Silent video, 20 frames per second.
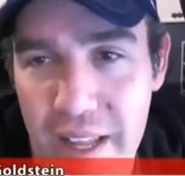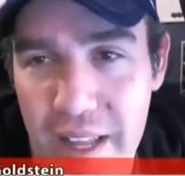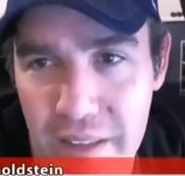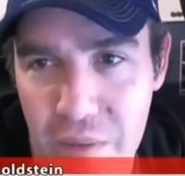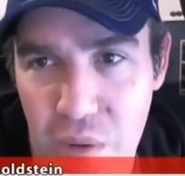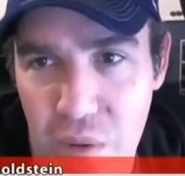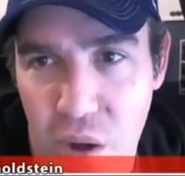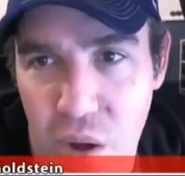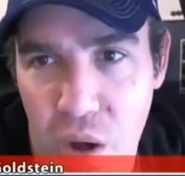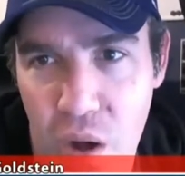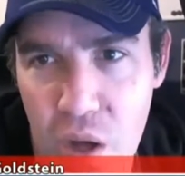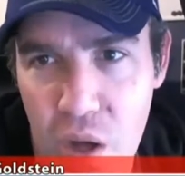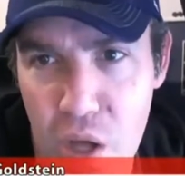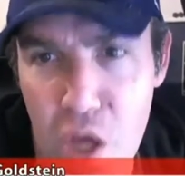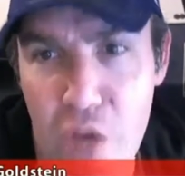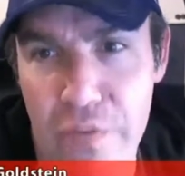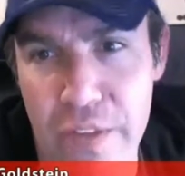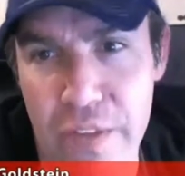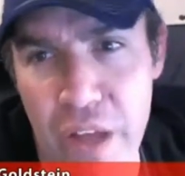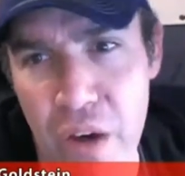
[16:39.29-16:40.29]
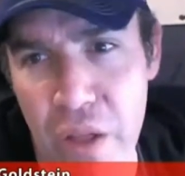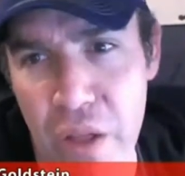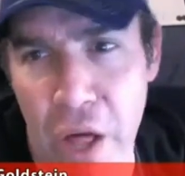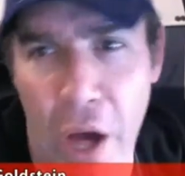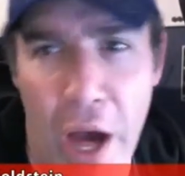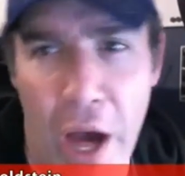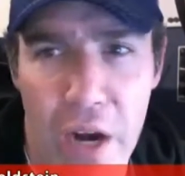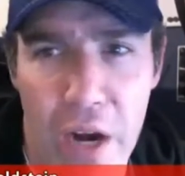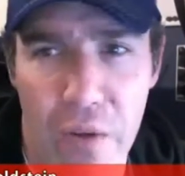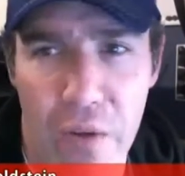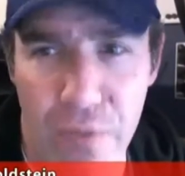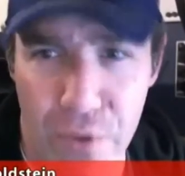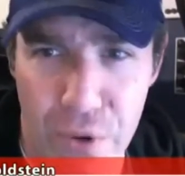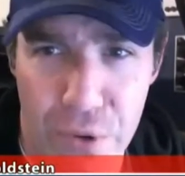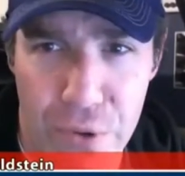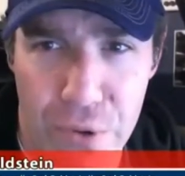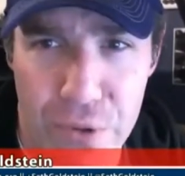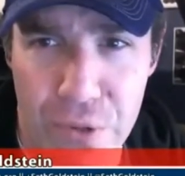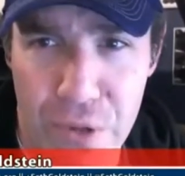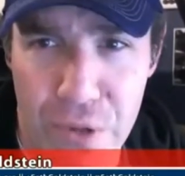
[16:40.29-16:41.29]
And I said, well, if you don't know how to
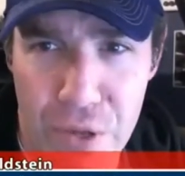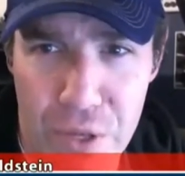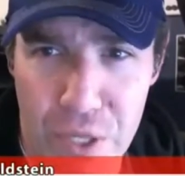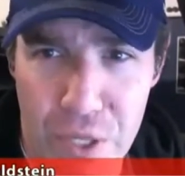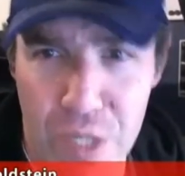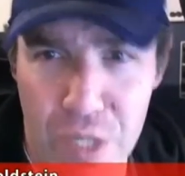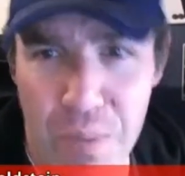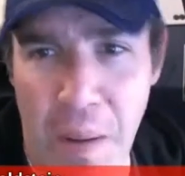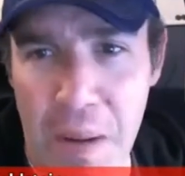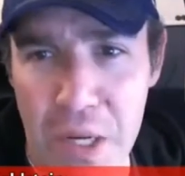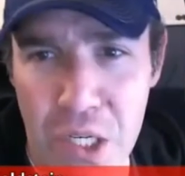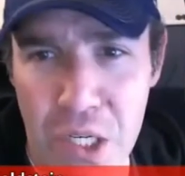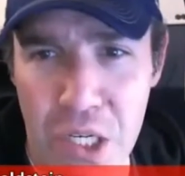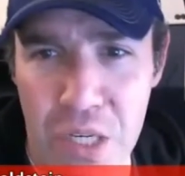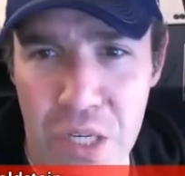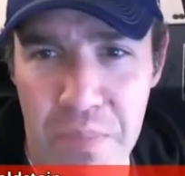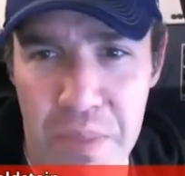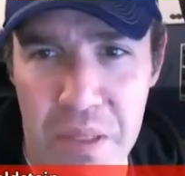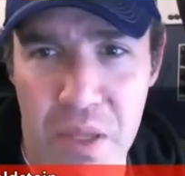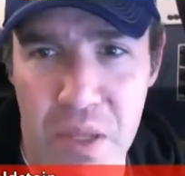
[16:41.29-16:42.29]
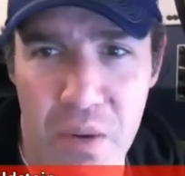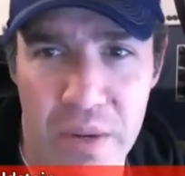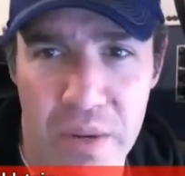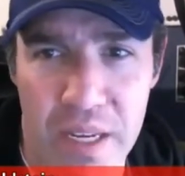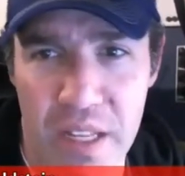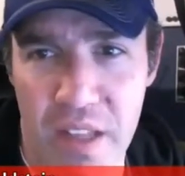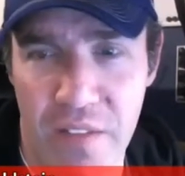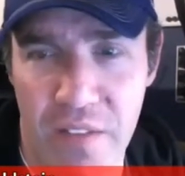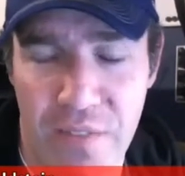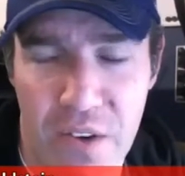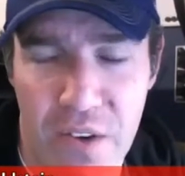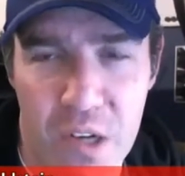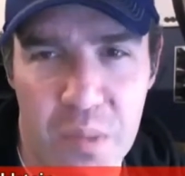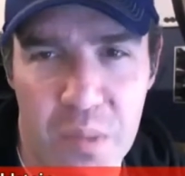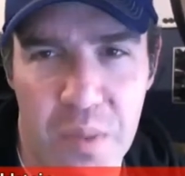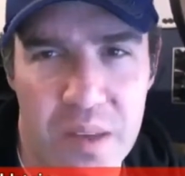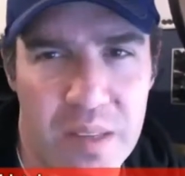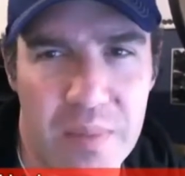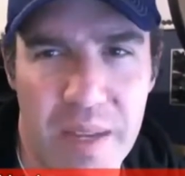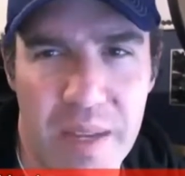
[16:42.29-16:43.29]
root, you probably shouldn't be doing it in the first
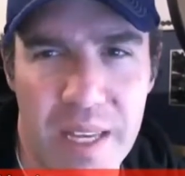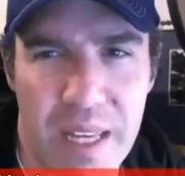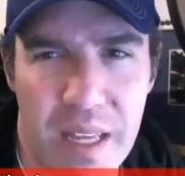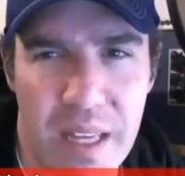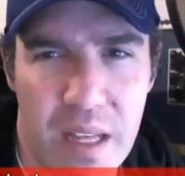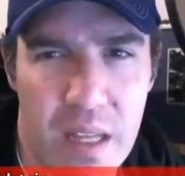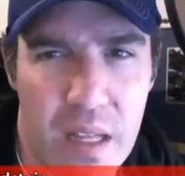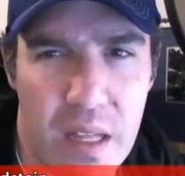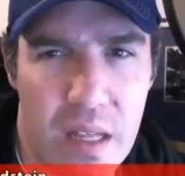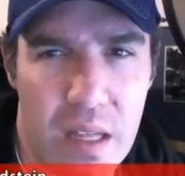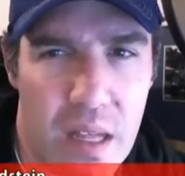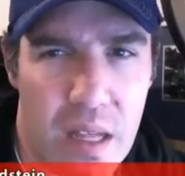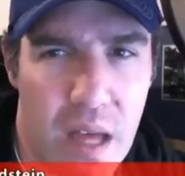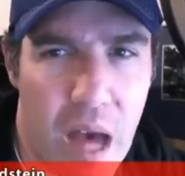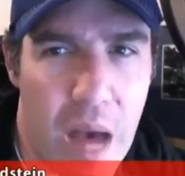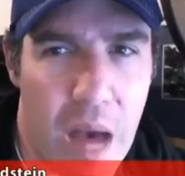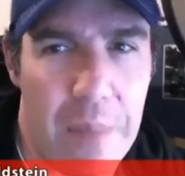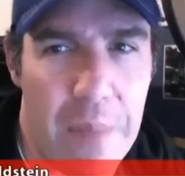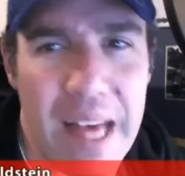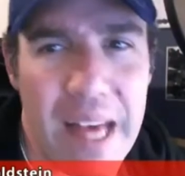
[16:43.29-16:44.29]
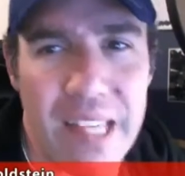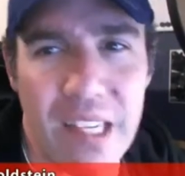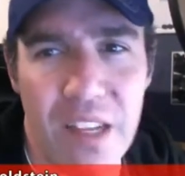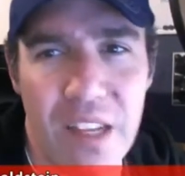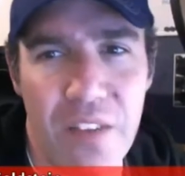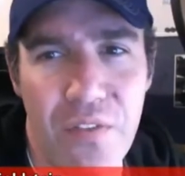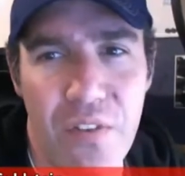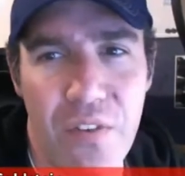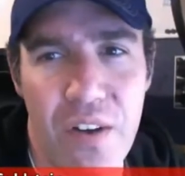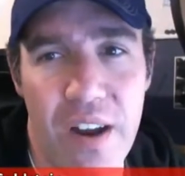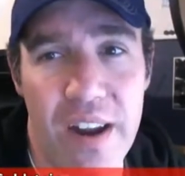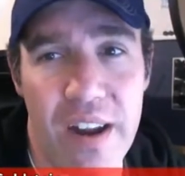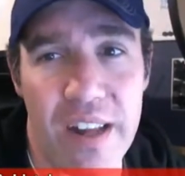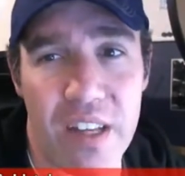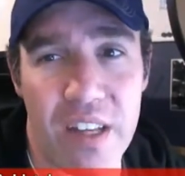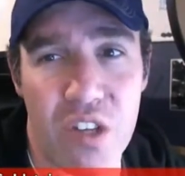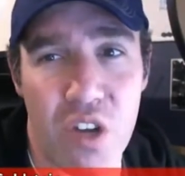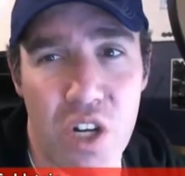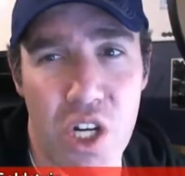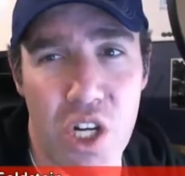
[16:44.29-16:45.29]
place. I'm like, I'm asking you for
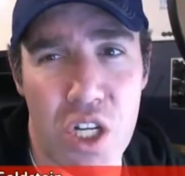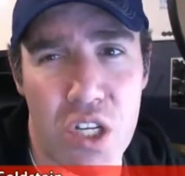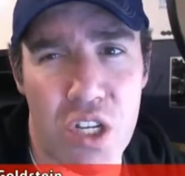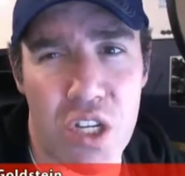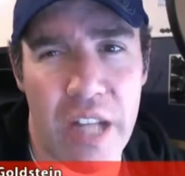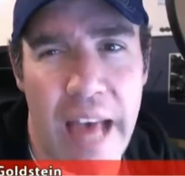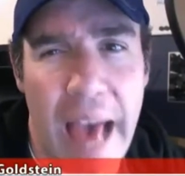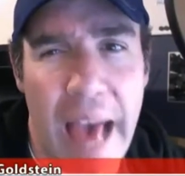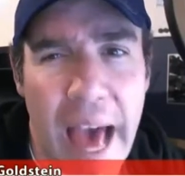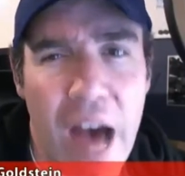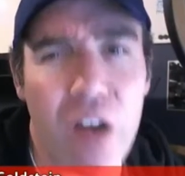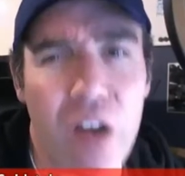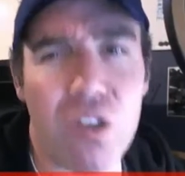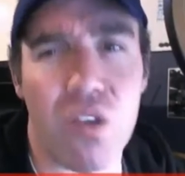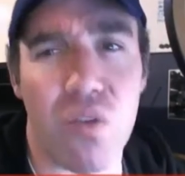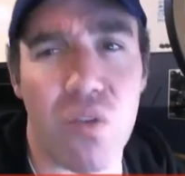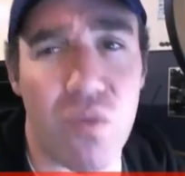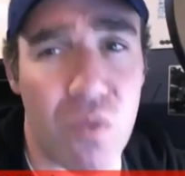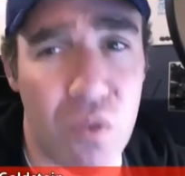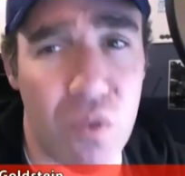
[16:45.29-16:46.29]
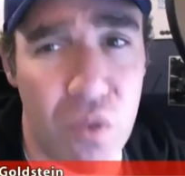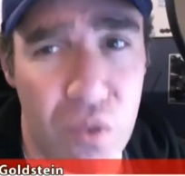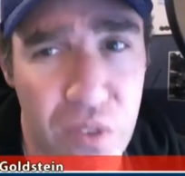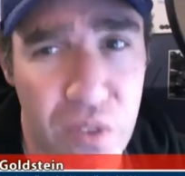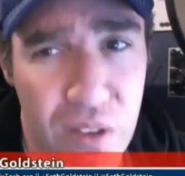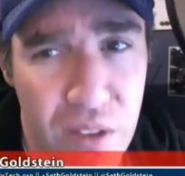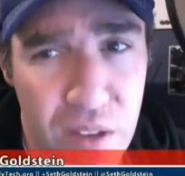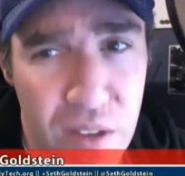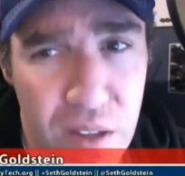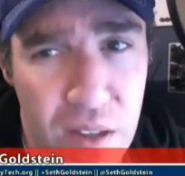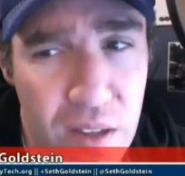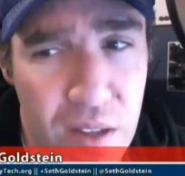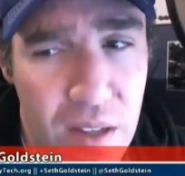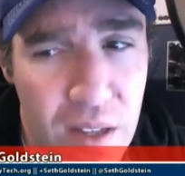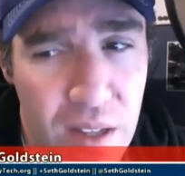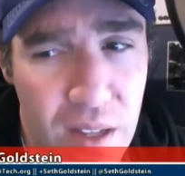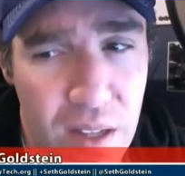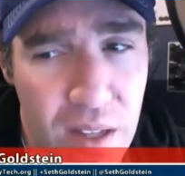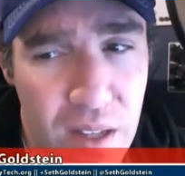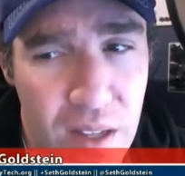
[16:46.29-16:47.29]
instructions on how to root.
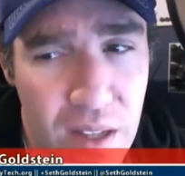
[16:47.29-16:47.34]
Right.